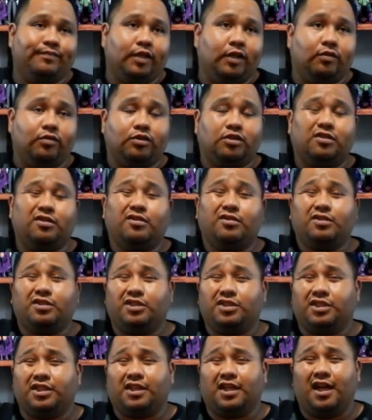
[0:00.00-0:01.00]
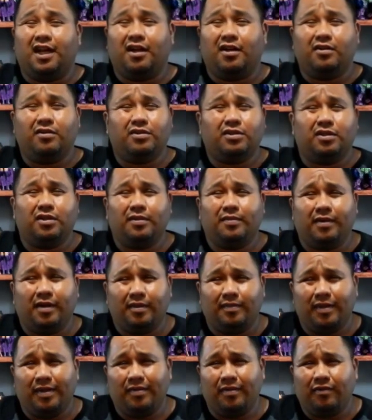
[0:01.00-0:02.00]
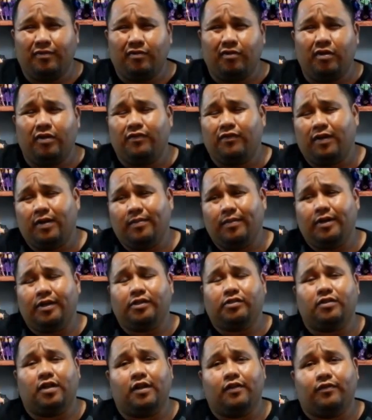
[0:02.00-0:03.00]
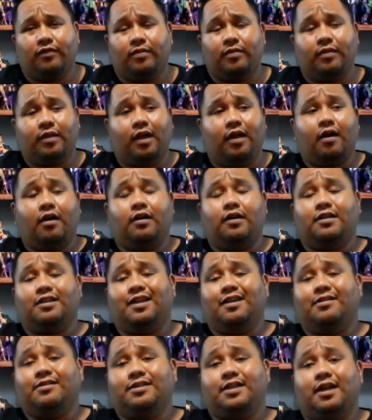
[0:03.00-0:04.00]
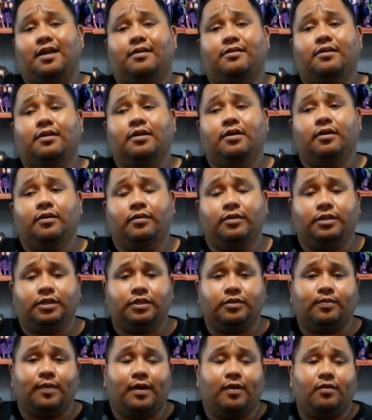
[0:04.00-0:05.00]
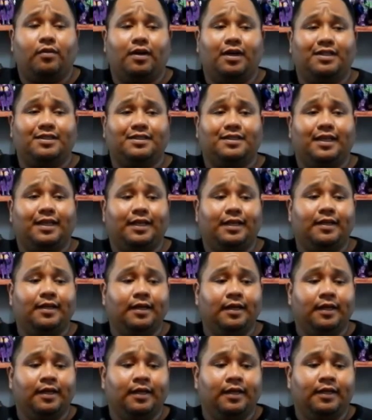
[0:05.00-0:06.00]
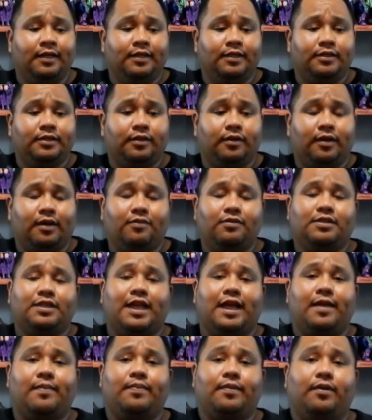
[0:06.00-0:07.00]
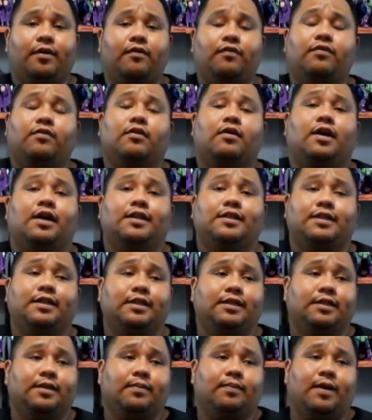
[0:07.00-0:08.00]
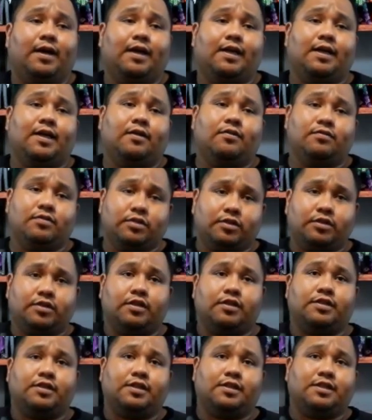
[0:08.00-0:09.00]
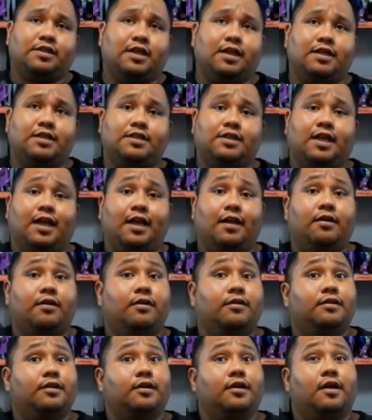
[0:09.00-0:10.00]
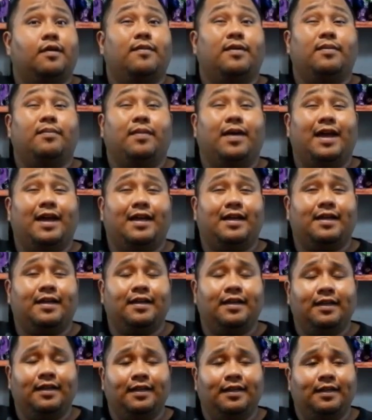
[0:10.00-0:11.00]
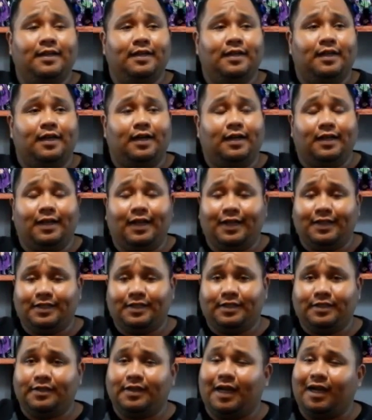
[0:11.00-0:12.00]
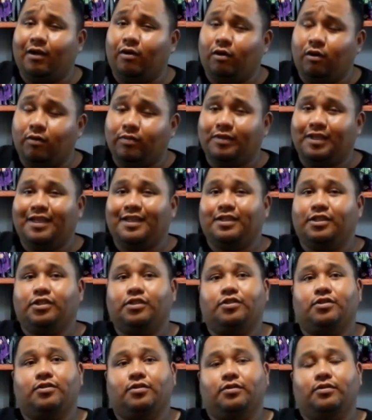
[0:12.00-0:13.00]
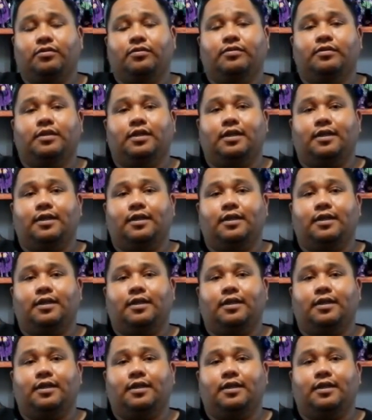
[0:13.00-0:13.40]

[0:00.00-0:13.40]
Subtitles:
It was close to Chicago. It was only about maybe a 45-minute drive from the heart of downtown, which is by where I stay. So I was happy. Overall, I think the BotCon was a success. I heard they're coming back next year. I hope that is true.